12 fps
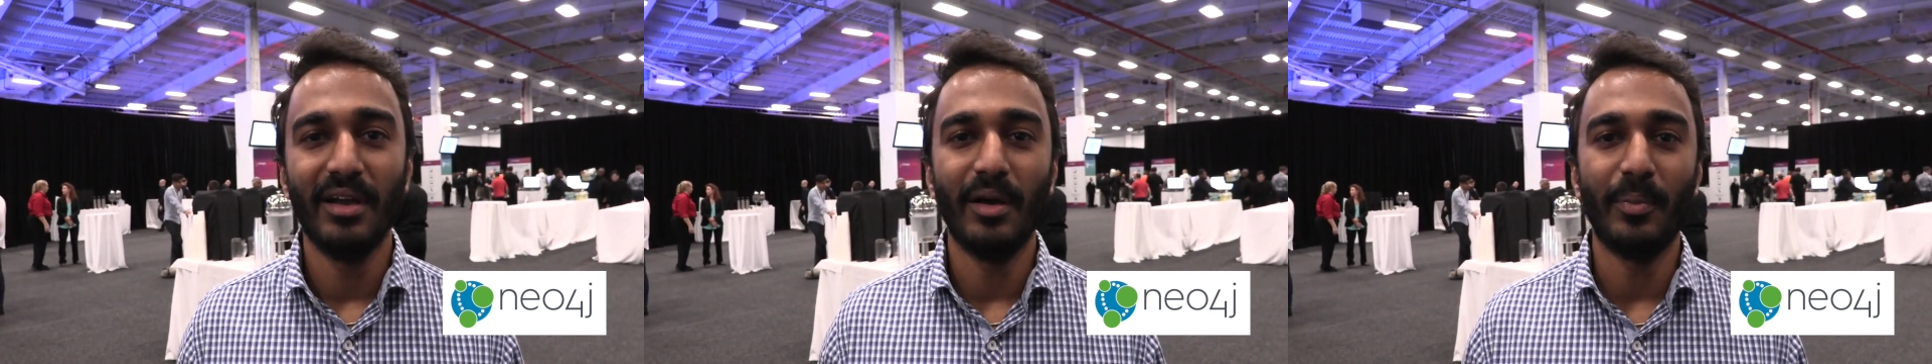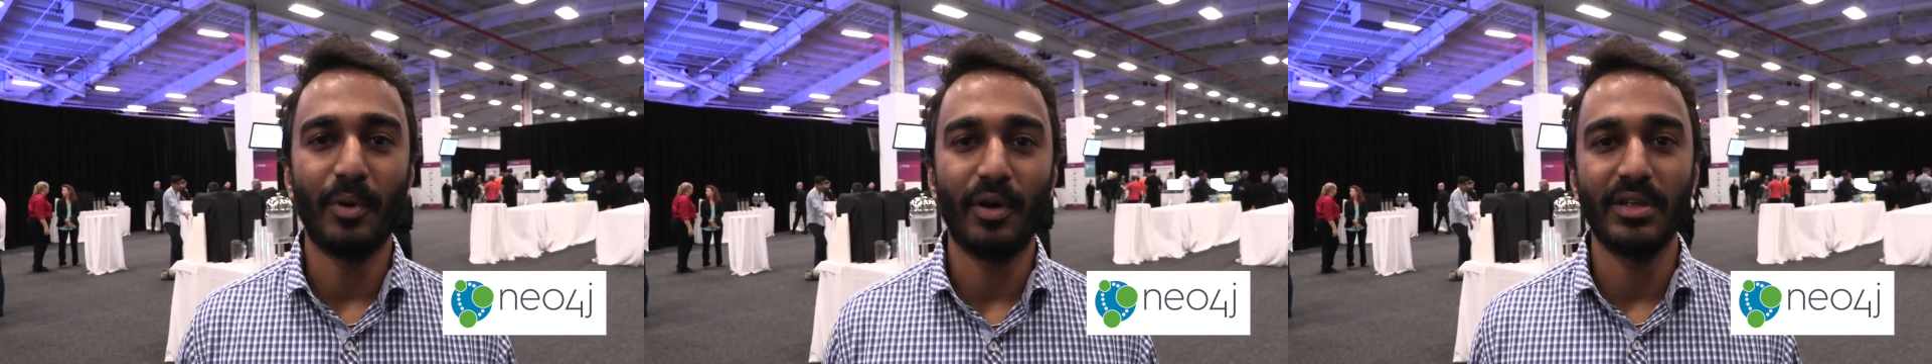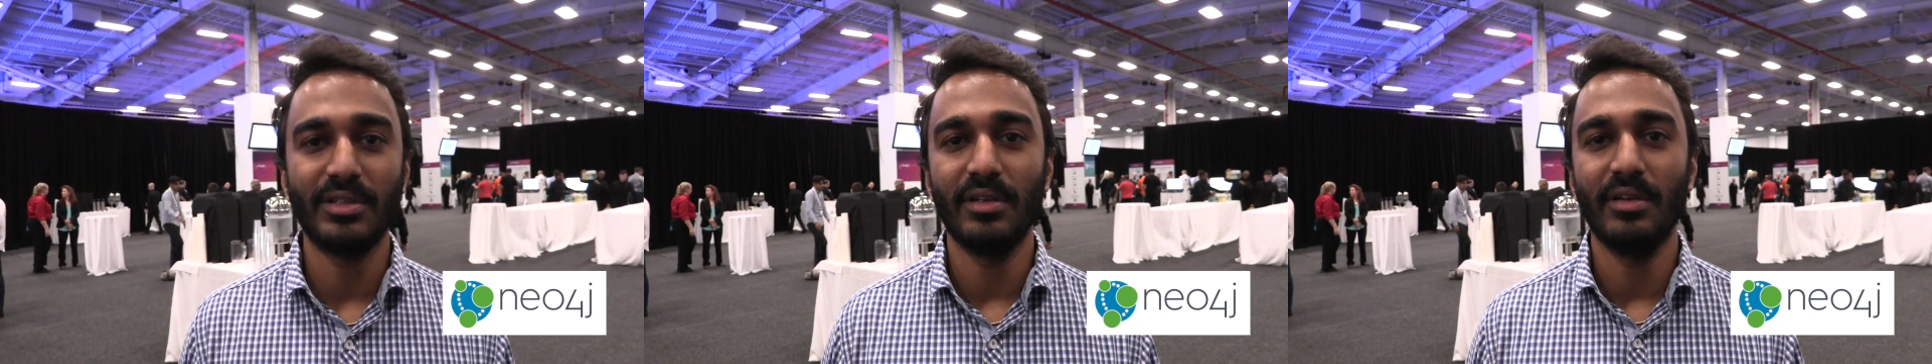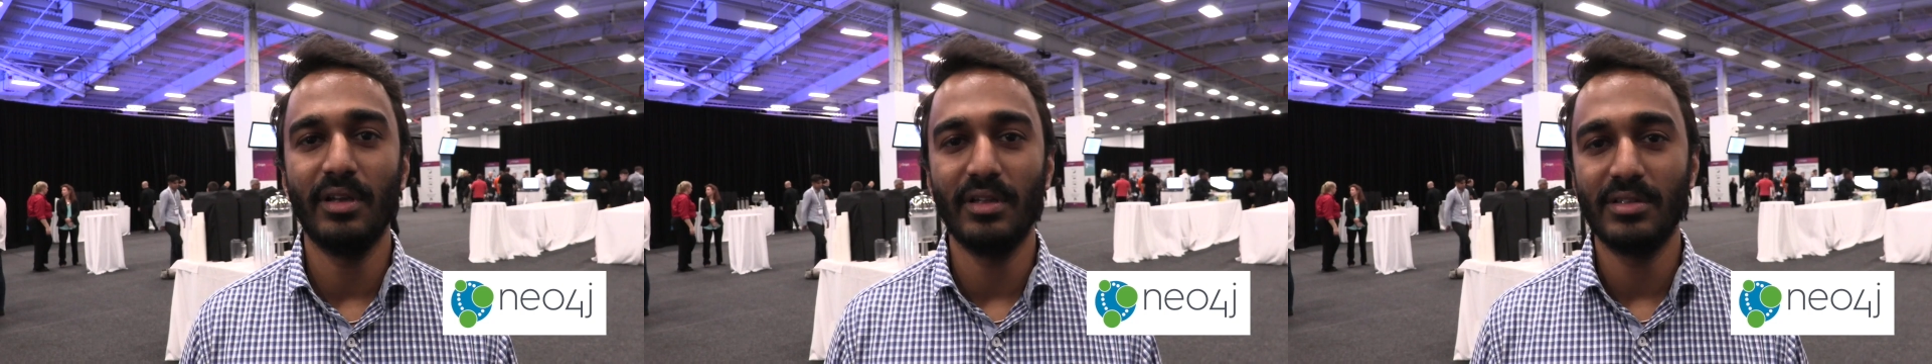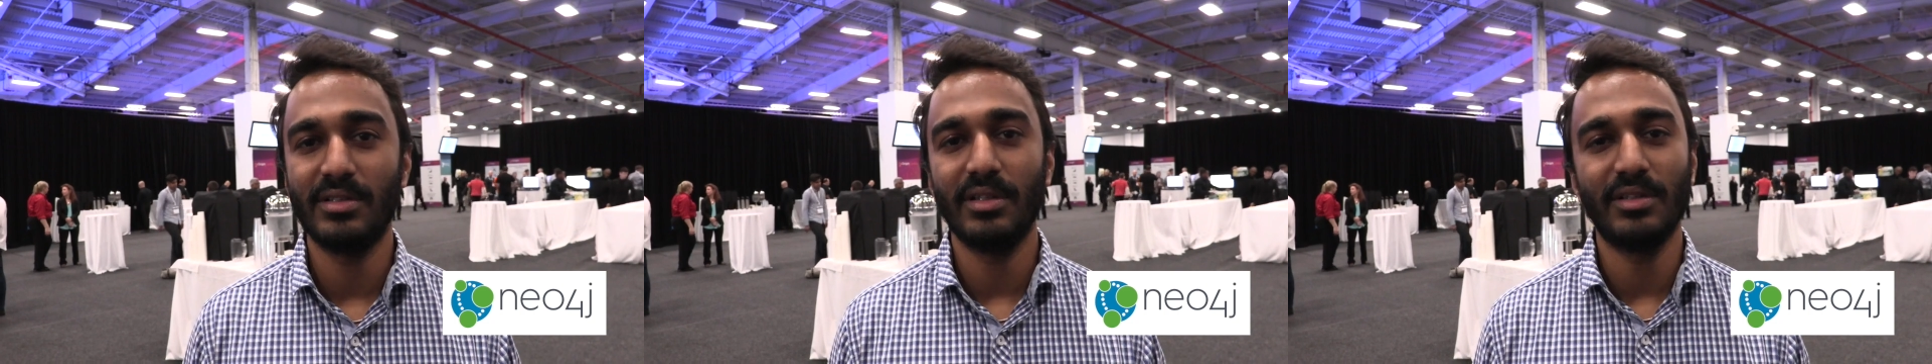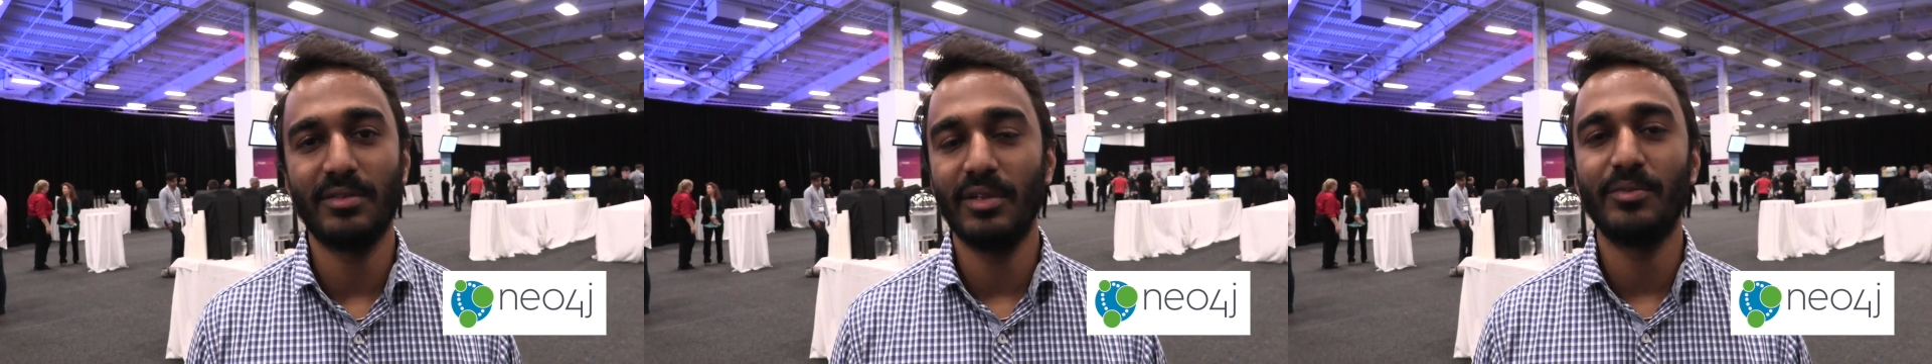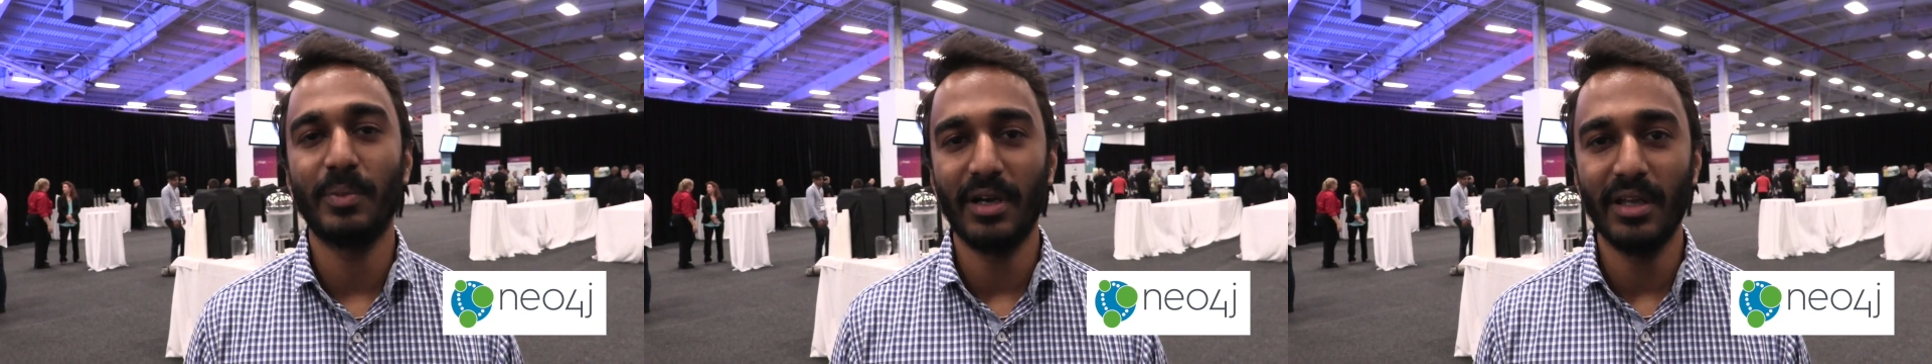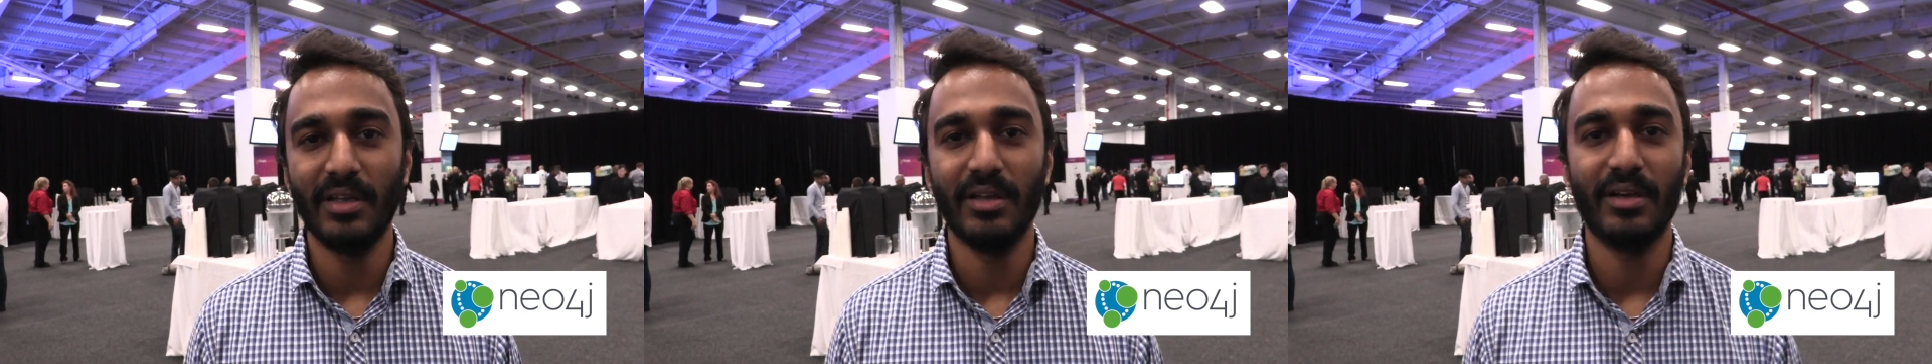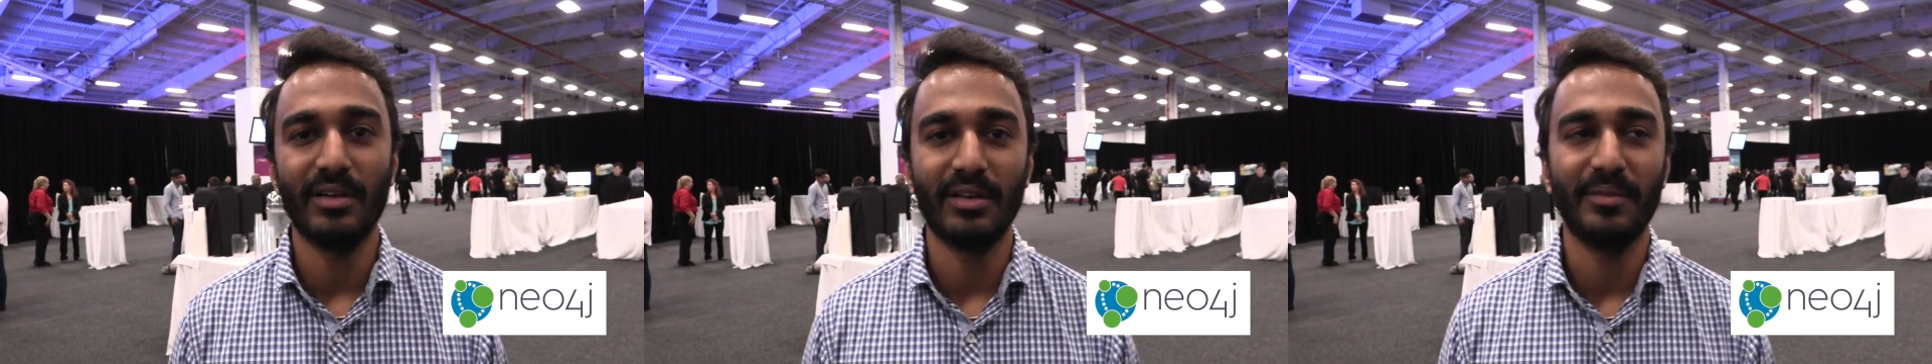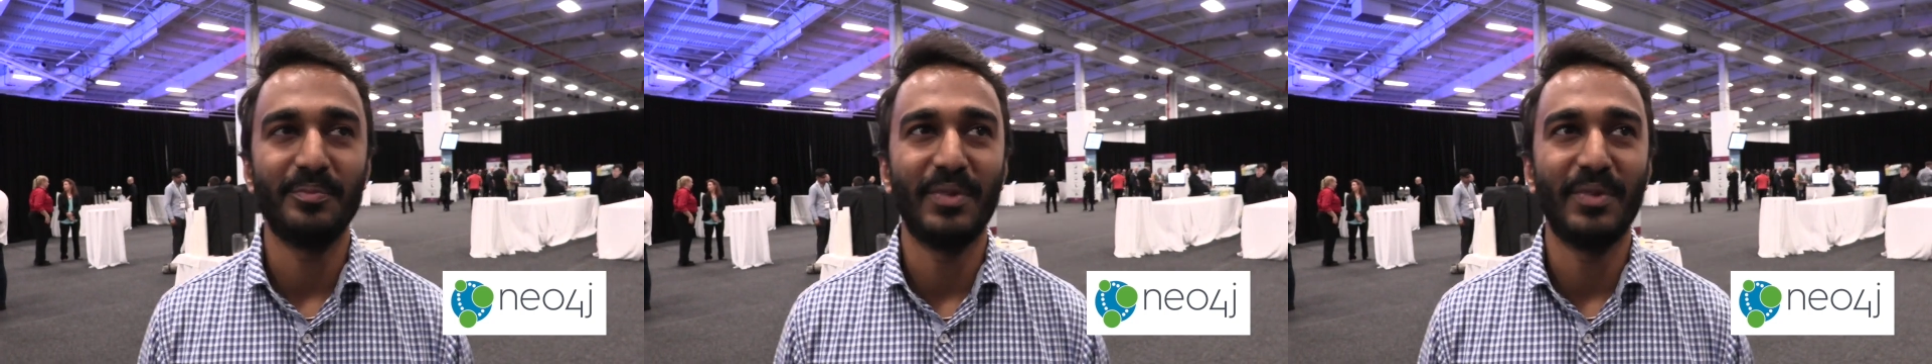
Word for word: uh, production is, is, is pretty, uh,